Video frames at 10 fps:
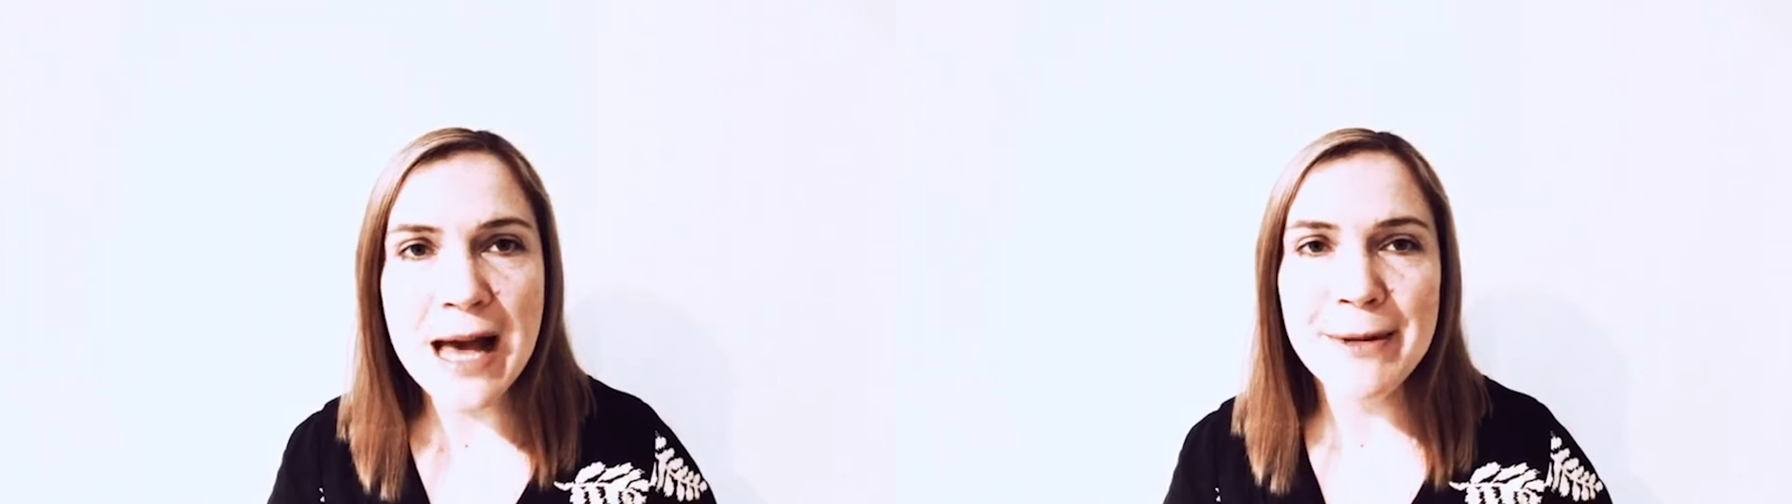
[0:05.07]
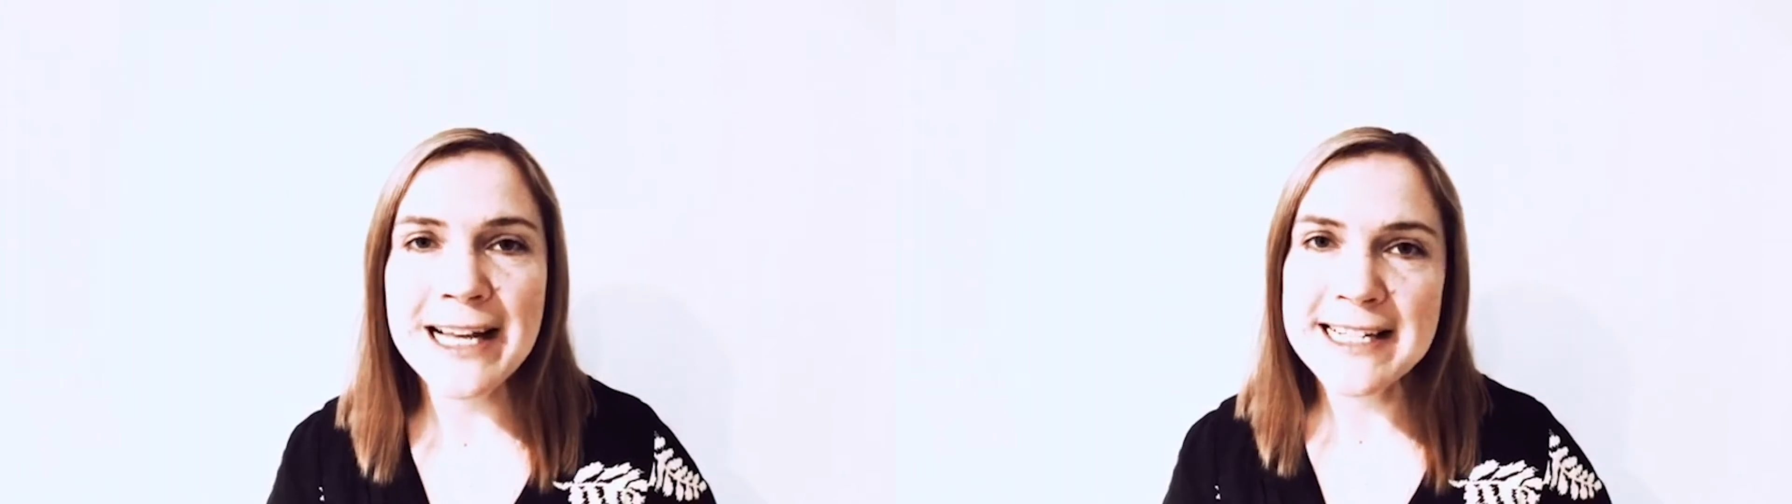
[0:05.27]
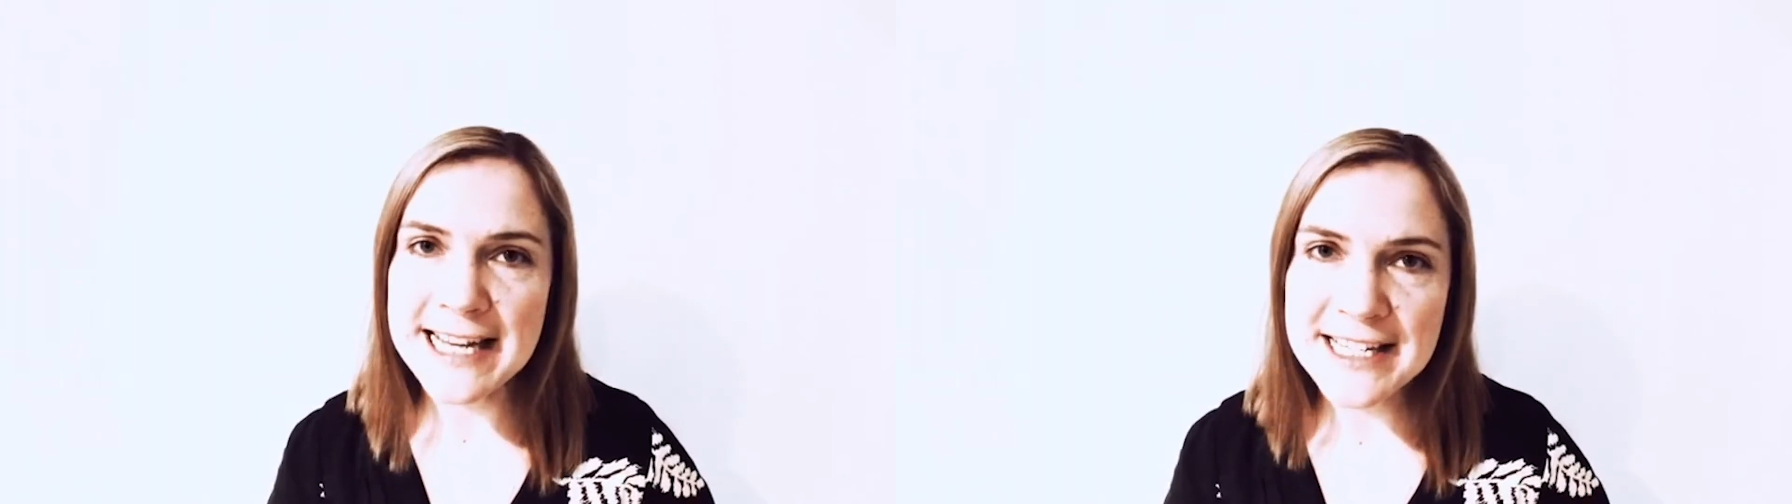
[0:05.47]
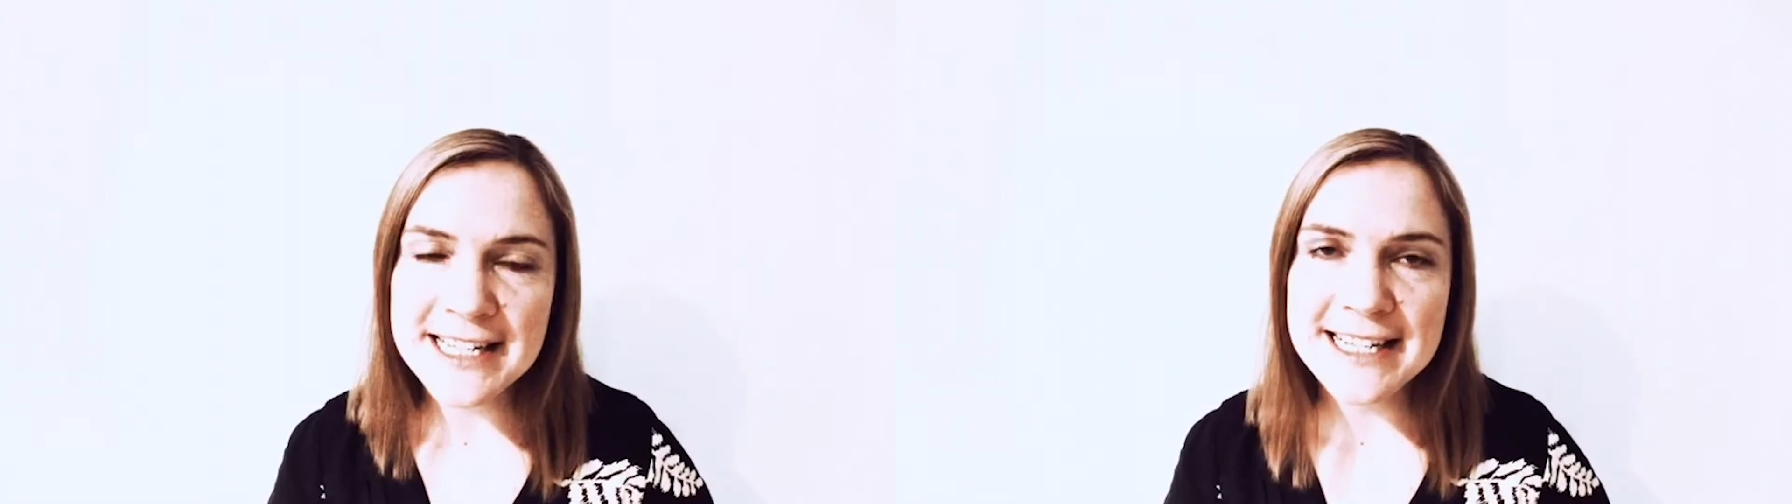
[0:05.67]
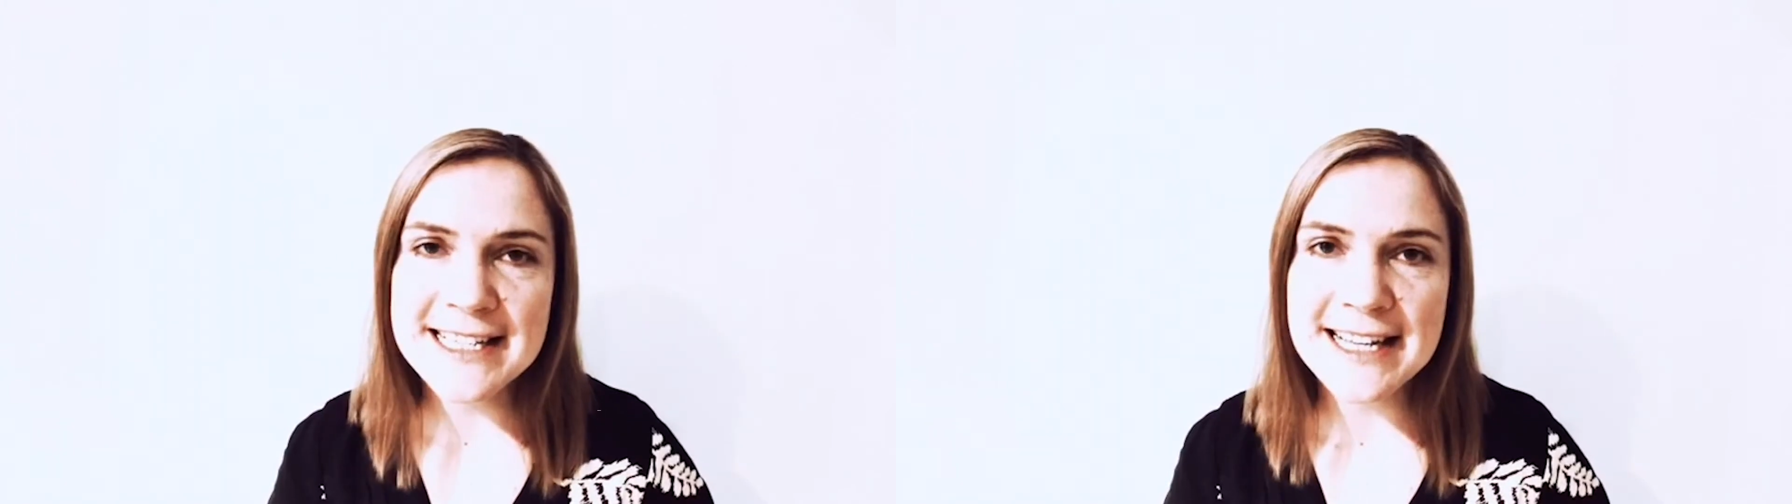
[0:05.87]
I'm a
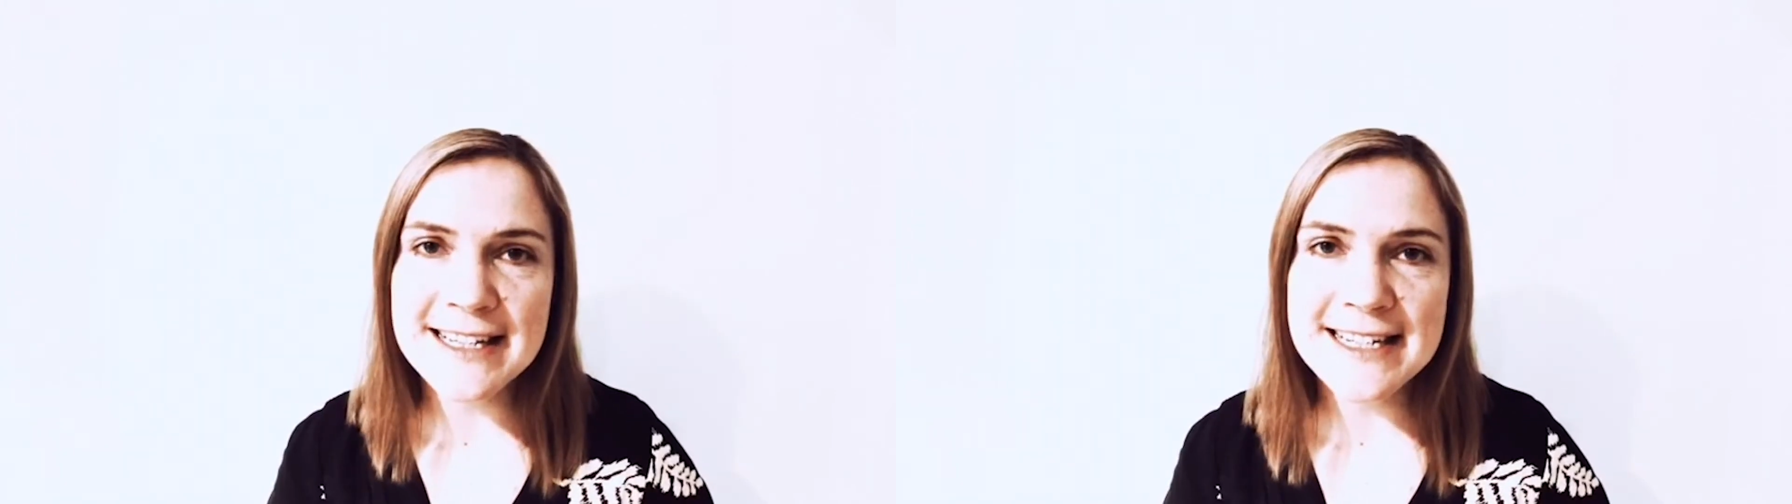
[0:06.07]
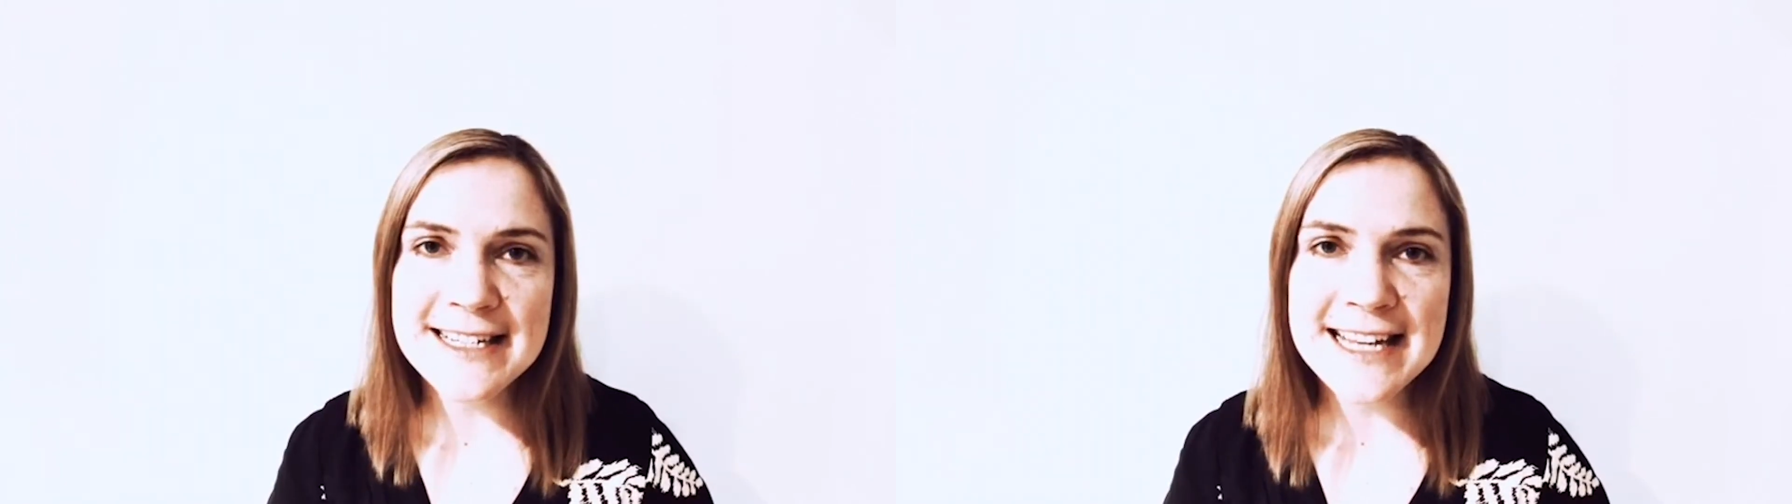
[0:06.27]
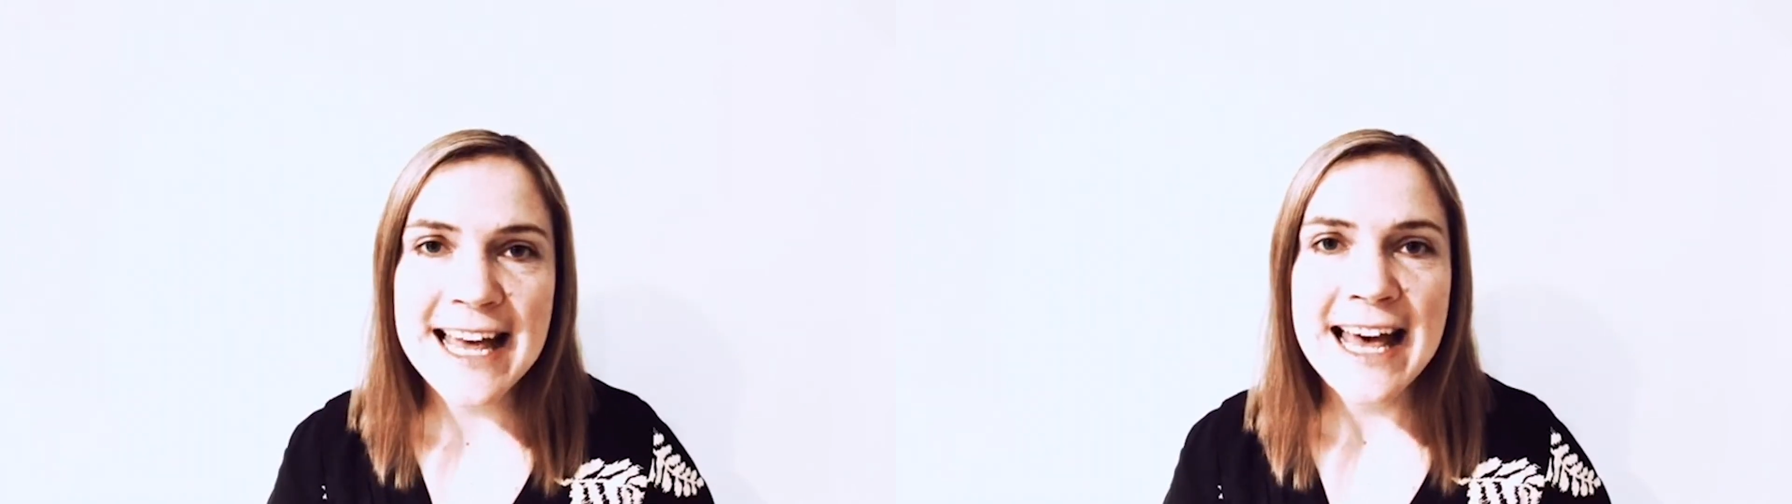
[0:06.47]
lactation consultant